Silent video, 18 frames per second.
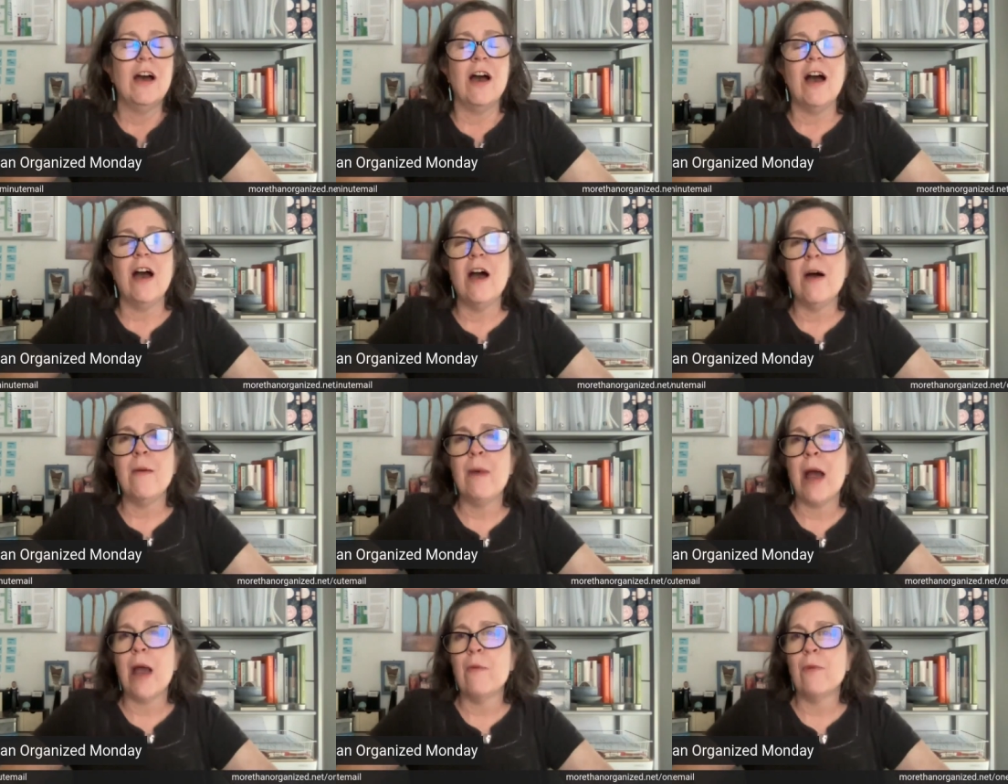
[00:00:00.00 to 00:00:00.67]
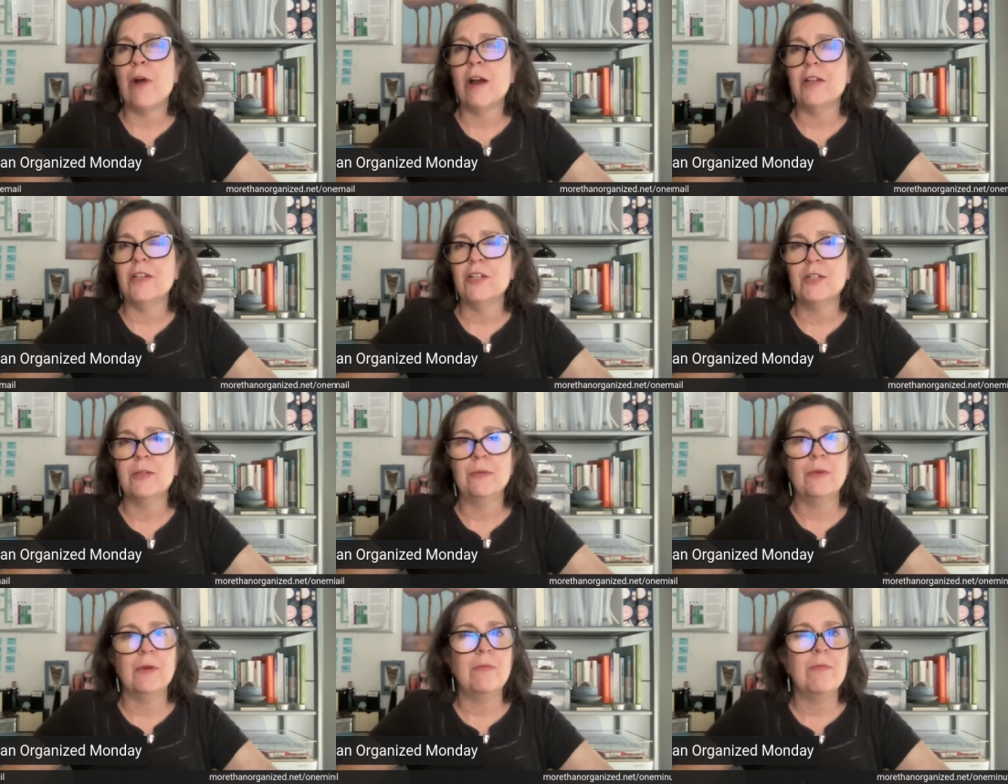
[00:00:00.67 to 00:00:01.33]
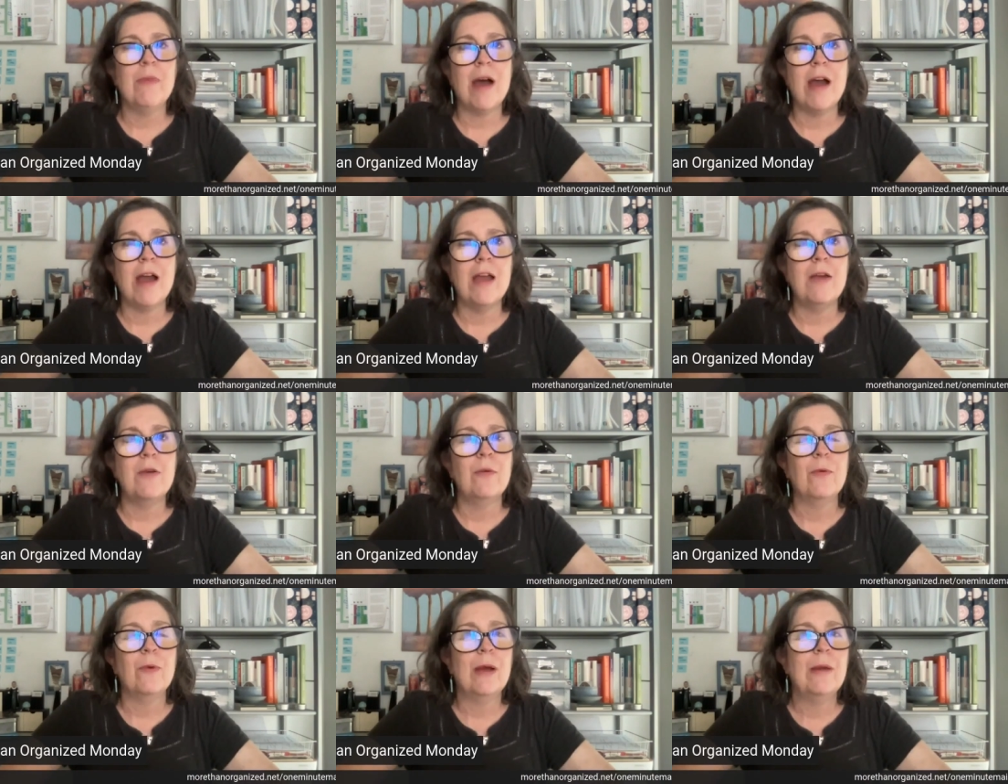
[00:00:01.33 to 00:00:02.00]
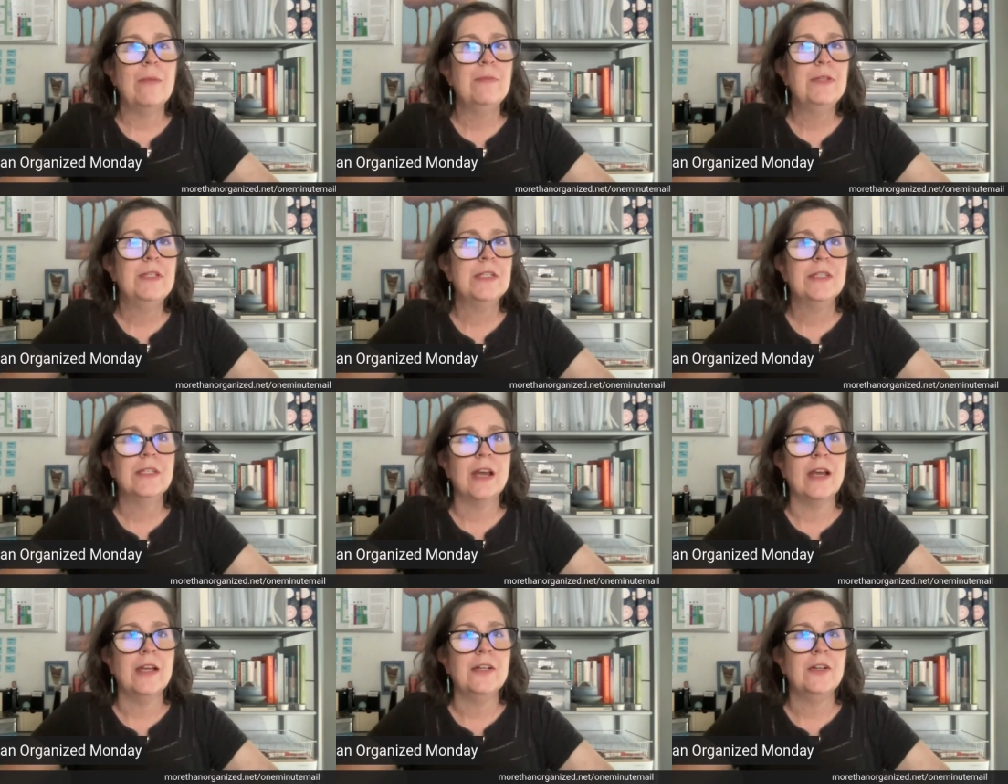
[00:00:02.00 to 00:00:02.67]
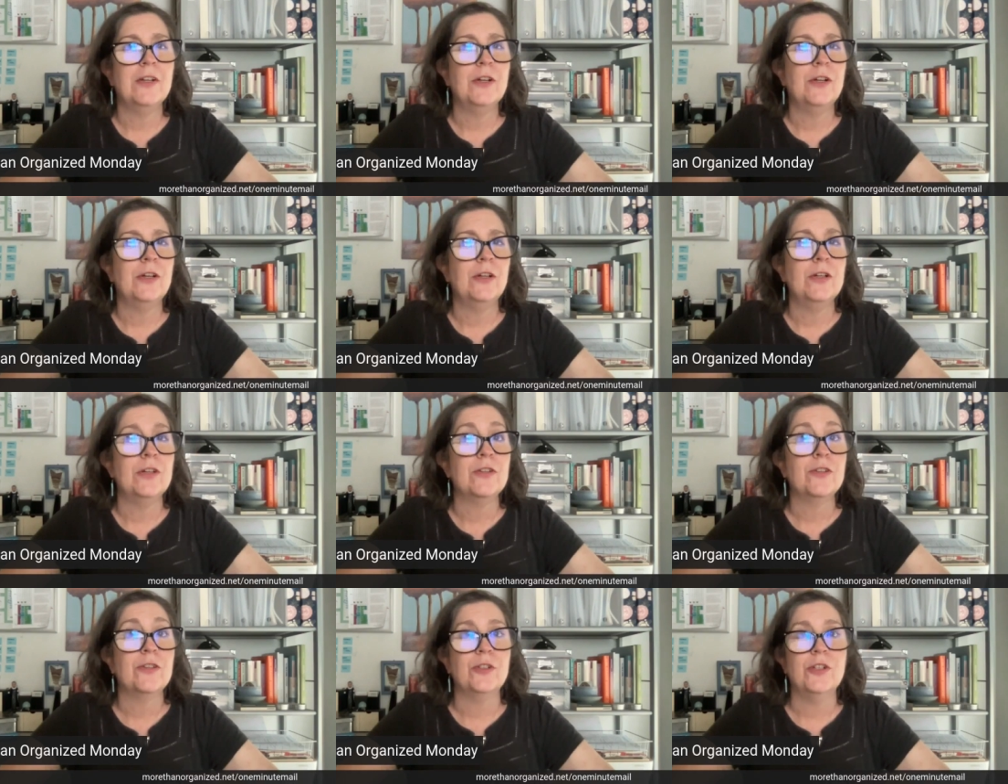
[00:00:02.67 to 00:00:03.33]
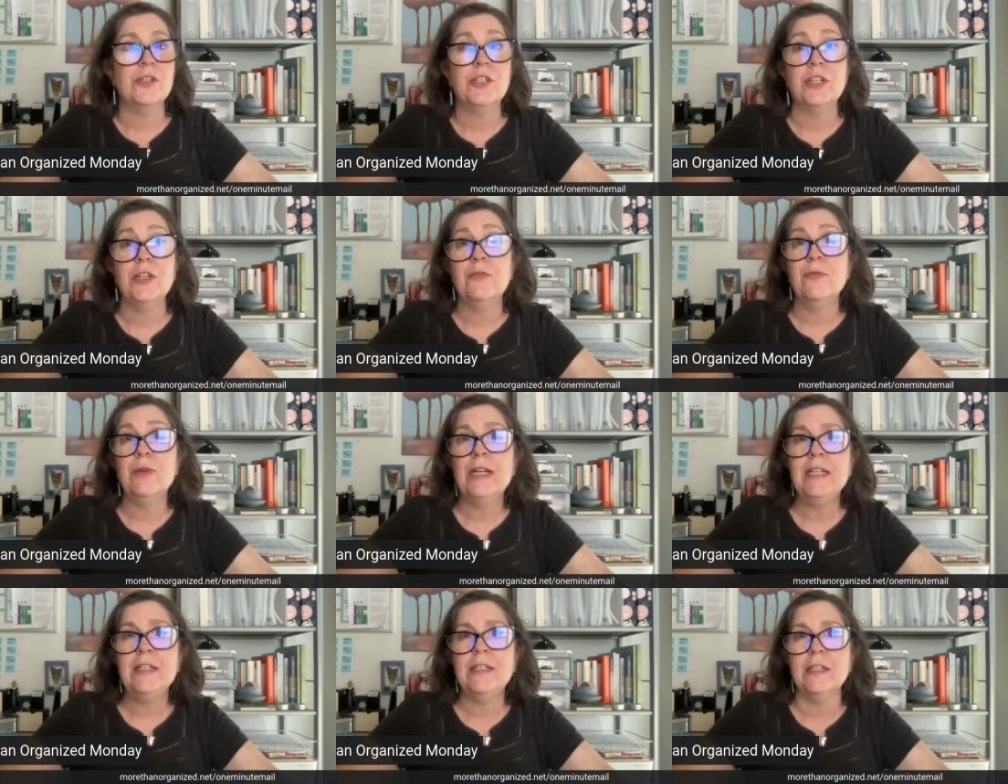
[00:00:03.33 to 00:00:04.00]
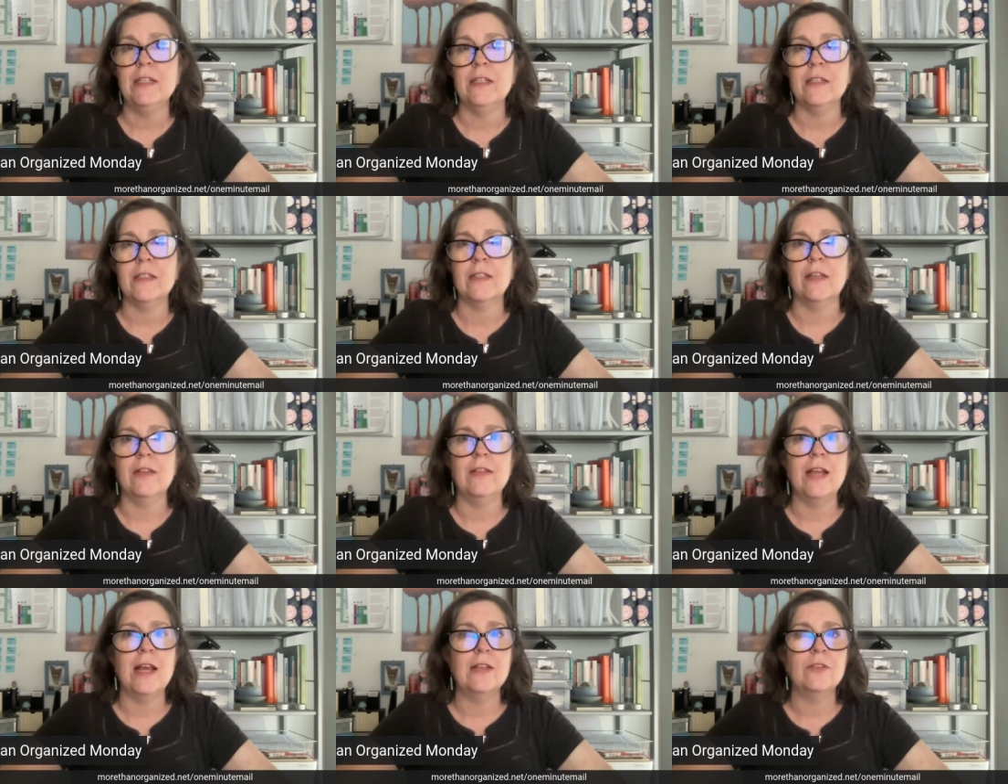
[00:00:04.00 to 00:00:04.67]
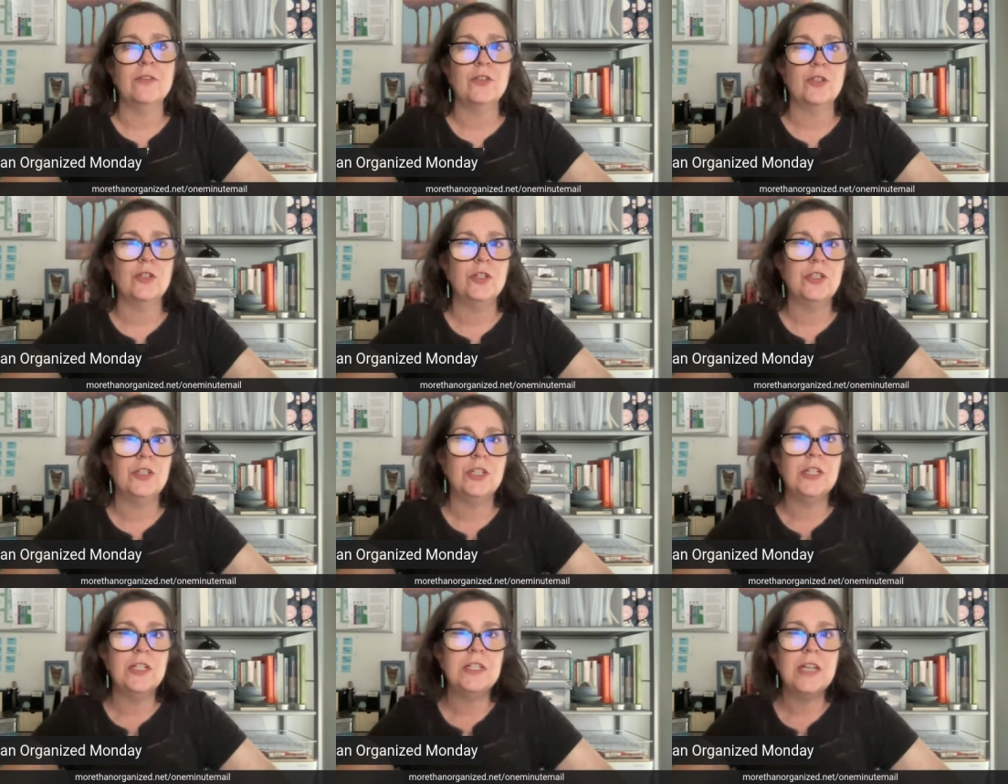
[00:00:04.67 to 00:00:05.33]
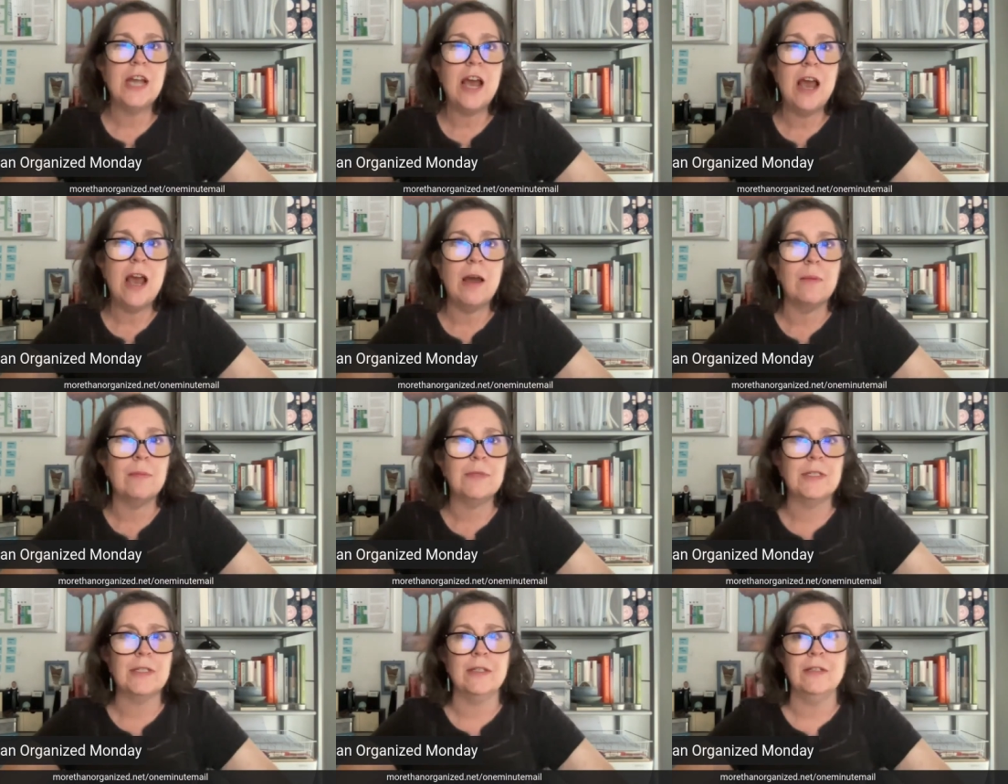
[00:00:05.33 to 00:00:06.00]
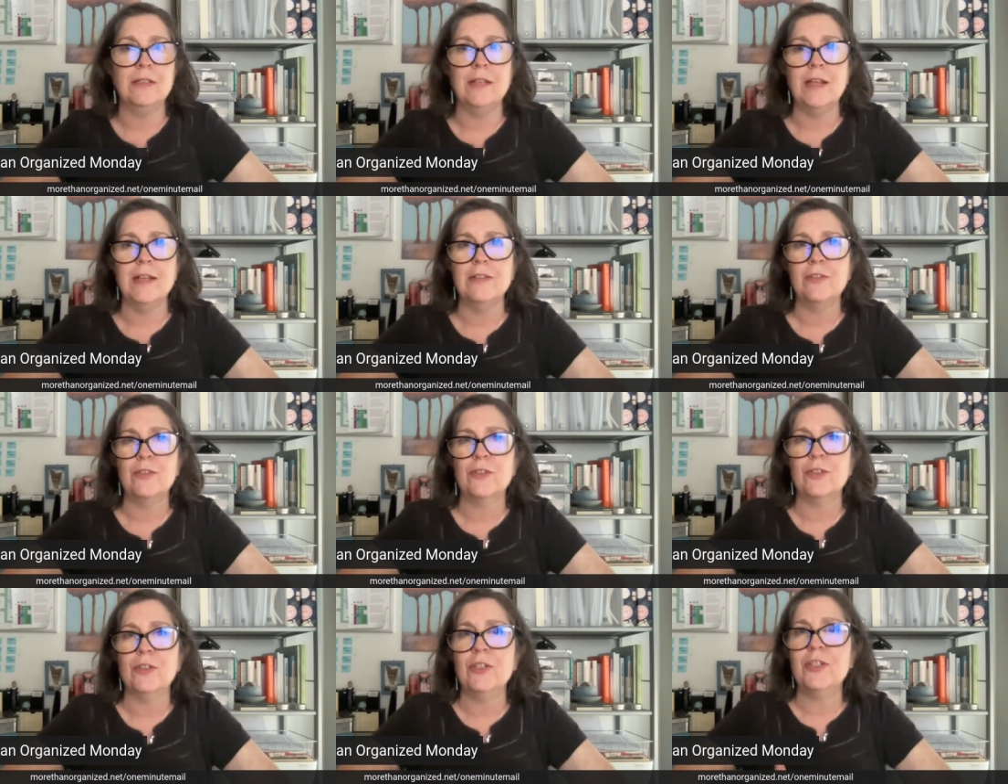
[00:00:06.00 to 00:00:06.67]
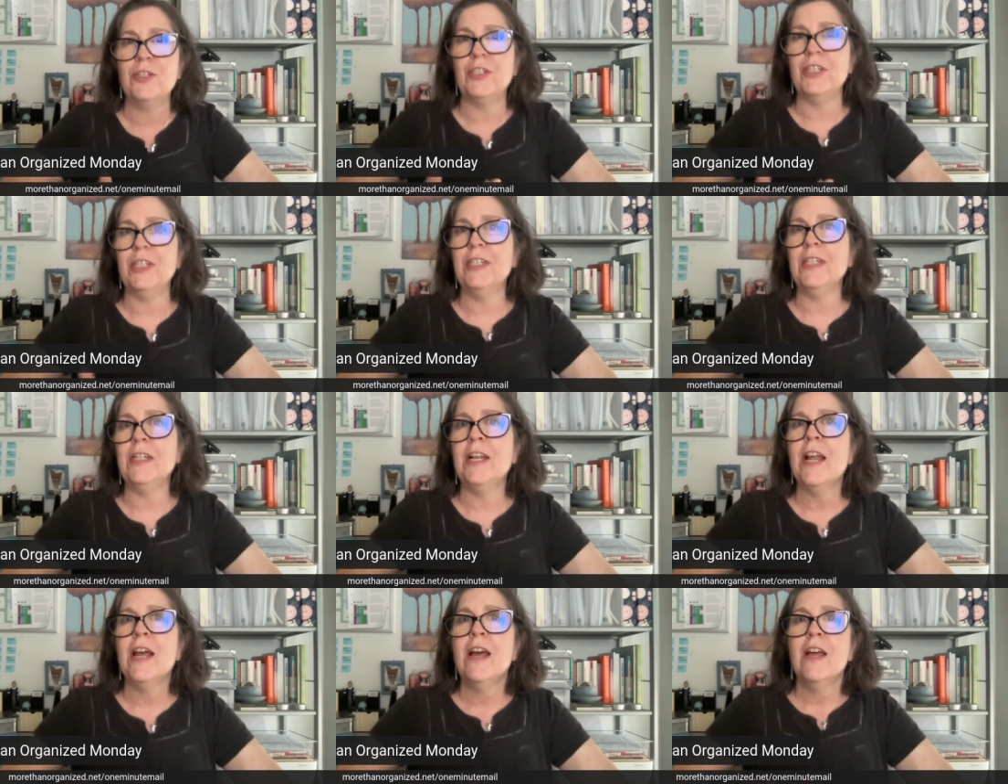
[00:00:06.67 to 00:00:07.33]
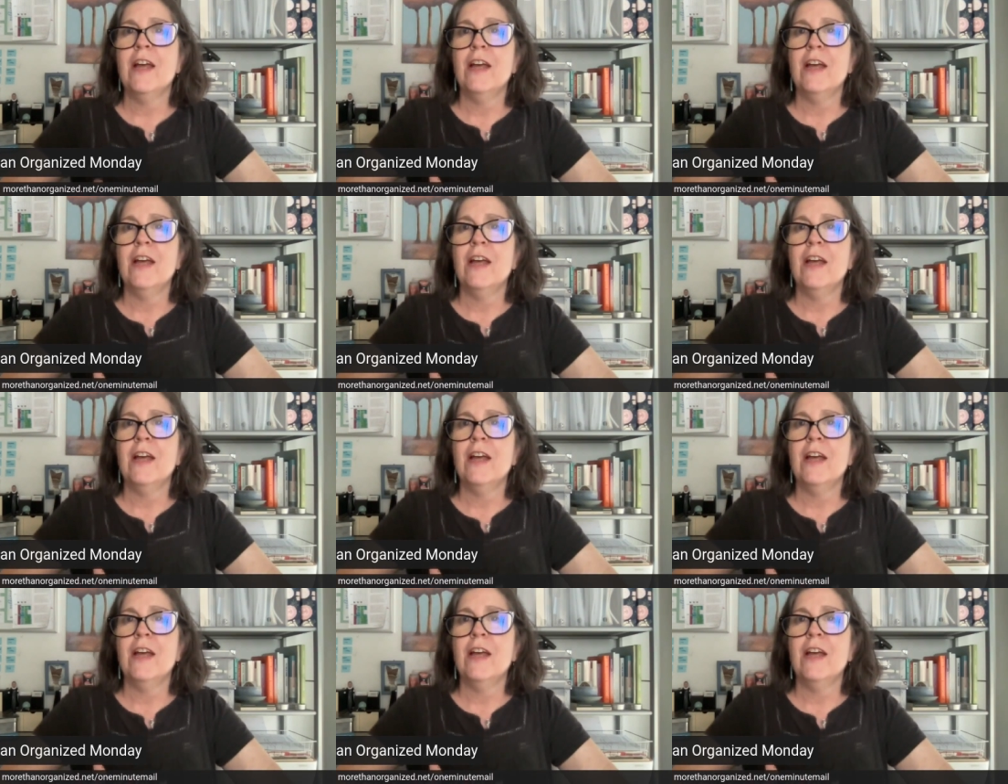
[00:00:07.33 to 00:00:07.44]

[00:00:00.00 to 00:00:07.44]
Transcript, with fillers: Um, I watched my web designer search in Recents, and then search in Tabs, and then search in,